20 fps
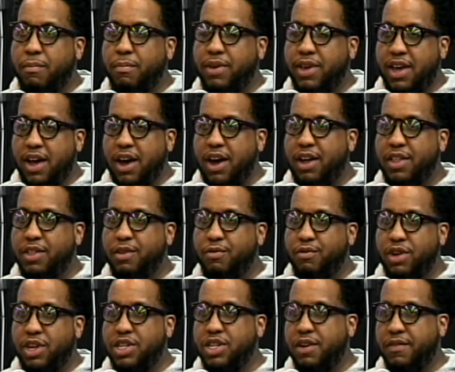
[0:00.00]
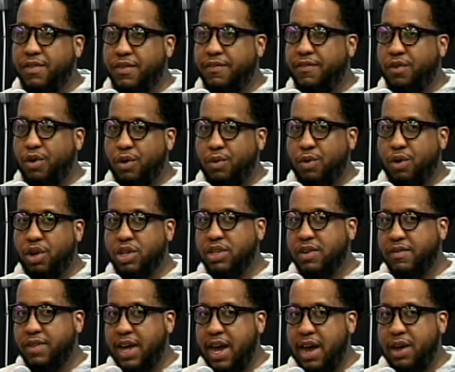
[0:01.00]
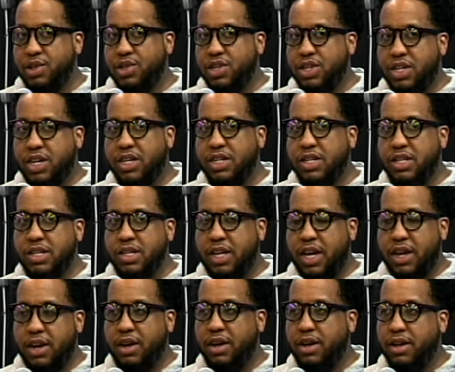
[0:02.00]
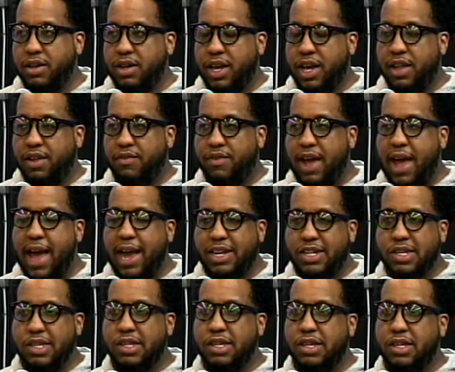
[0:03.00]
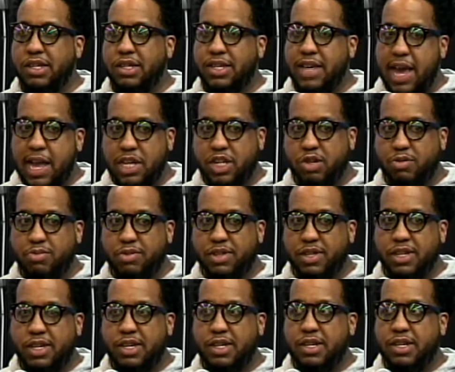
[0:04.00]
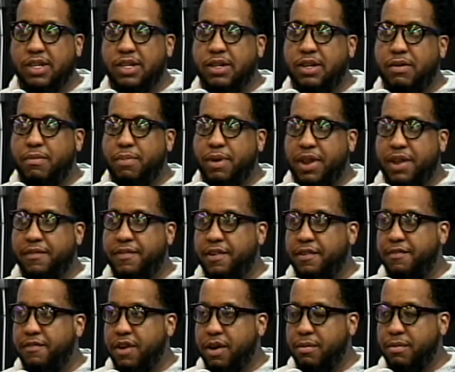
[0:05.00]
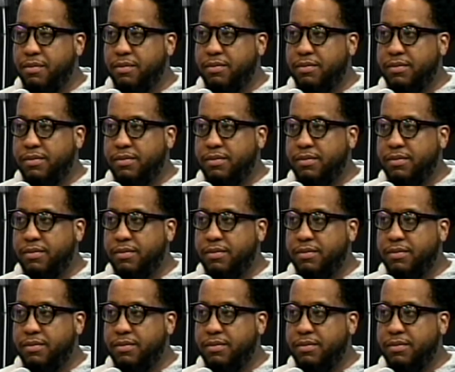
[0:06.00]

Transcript: beyond the reach of the four walls of the House of Justice, can actually tangibly benefit from.